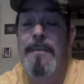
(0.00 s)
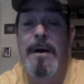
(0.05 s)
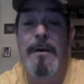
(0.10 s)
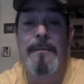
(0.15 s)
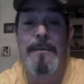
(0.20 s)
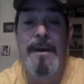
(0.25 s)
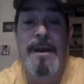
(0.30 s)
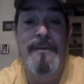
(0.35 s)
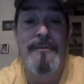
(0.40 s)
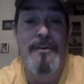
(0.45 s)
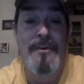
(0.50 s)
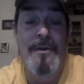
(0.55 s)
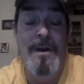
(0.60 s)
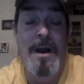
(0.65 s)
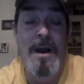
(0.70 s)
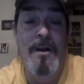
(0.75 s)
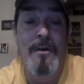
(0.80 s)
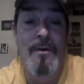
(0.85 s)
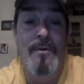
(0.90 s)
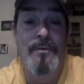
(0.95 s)
My nephew
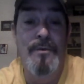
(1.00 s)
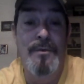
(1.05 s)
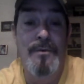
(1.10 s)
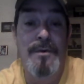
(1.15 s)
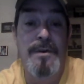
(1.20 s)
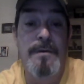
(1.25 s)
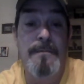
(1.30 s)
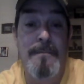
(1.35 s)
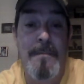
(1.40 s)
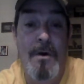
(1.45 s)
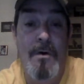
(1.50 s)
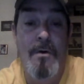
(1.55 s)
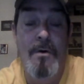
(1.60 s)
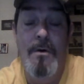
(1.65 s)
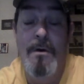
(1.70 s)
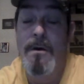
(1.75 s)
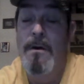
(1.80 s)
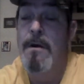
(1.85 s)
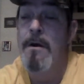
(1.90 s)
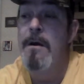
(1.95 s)
and I are going to do it
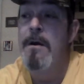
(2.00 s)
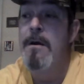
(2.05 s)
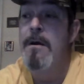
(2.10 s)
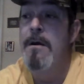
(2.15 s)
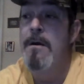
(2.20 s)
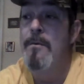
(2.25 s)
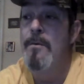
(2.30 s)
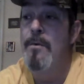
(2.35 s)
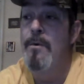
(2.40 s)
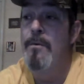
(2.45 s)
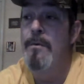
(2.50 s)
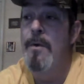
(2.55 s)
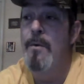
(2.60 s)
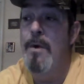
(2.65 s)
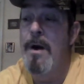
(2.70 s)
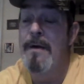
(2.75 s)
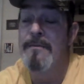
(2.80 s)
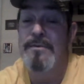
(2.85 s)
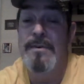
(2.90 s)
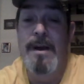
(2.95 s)
tomorrow. My
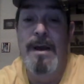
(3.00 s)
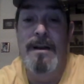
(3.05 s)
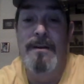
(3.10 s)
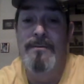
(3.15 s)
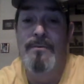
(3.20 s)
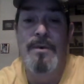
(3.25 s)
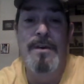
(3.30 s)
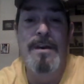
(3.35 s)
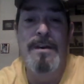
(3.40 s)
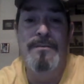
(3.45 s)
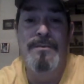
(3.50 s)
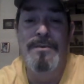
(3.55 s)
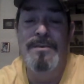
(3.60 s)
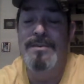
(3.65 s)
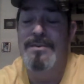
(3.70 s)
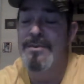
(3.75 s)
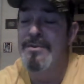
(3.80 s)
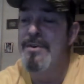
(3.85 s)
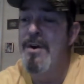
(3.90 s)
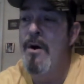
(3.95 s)
wife's it
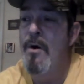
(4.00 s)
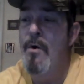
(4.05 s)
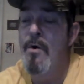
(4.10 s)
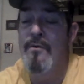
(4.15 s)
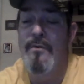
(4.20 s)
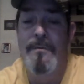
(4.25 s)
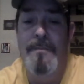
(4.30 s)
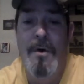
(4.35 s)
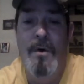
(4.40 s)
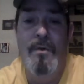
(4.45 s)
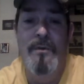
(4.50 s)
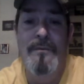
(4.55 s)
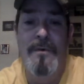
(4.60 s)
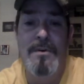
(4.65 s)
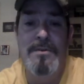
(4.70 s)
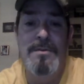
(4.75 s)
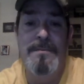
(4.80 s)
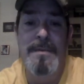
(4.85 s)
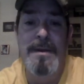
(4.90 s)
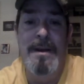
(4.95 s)
was just hard for both of
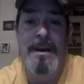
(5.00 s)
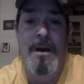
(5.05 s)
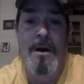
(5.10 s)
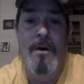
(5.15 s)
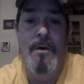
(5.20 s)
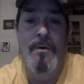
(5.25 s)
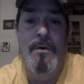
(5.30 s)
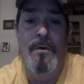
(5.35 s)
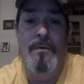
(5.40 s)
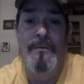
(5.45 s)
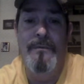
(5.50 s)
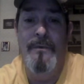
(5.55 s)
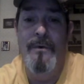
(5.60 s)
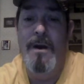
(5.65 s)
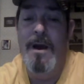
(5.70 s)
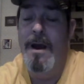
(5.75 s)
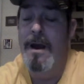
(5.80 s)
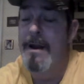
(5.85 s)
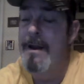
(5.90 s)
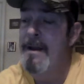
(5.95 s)
us to be gone on
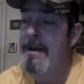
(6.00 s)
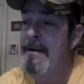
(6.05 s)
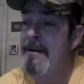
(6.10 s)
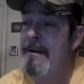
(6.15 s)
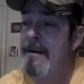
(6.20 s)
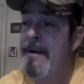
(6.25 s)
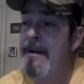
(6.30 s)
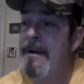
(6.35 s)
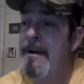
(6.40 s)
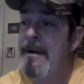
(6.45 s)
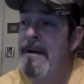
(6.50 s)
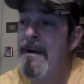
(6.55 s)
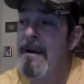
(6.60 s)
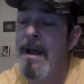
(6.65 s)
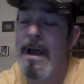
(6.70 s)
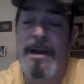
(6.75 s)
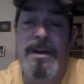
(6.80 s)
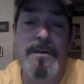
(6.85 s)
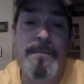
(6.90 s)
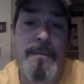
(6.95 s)
Friday, and
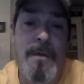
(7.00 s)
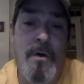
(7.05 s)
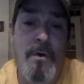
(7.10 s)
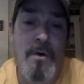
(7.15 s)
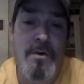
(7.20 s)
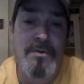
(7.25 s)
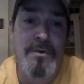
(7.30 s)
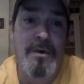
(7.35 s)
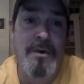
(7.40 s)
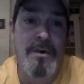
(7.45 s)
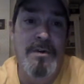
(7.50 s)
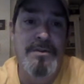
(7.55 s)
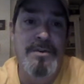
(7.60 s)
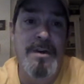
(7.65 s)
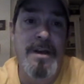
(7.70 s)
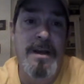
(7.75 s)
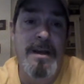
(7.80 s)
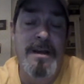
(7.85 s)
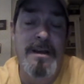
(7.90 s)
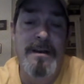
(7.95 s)
like tomorrow's lunch
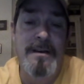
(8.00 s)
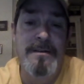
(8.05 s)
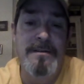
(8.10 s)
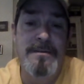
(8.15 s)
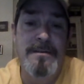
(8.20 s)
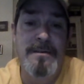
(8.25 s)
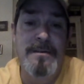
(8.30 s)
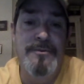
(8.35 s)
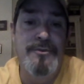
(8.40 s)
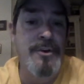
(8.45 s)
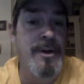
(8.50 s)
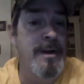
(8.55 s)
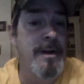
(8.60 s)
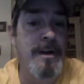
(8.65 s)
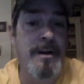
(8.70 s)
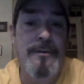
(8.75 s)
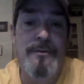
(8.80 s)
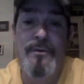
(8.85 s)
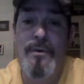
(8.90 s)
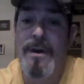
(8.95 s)
day is
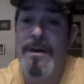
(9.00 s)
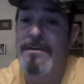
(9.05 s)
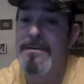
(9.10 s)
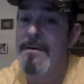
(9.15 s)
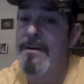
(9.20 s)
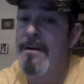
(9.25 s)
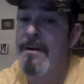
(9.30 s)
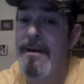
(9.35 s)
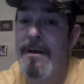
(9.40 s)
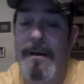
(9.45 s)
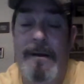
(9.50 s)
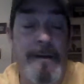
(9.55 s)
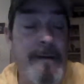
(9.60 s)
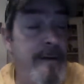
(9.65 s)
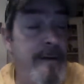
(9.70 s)
chicken and dressing, and